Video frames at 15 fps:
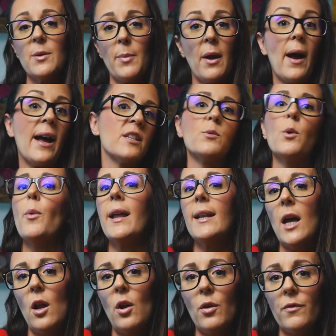about as we
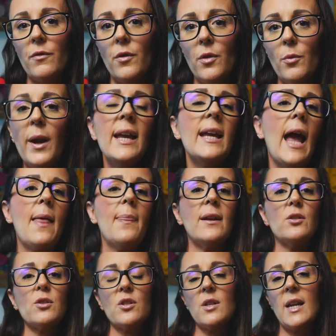went along through the week, and
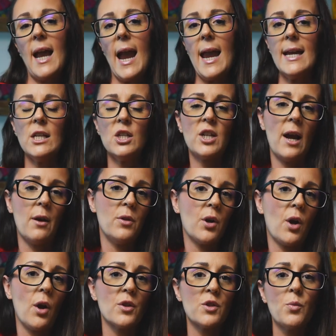then just gauged how the
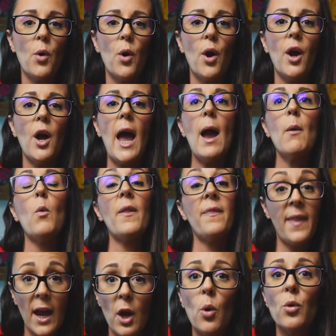girls were and what
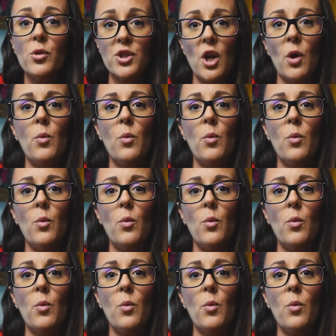they also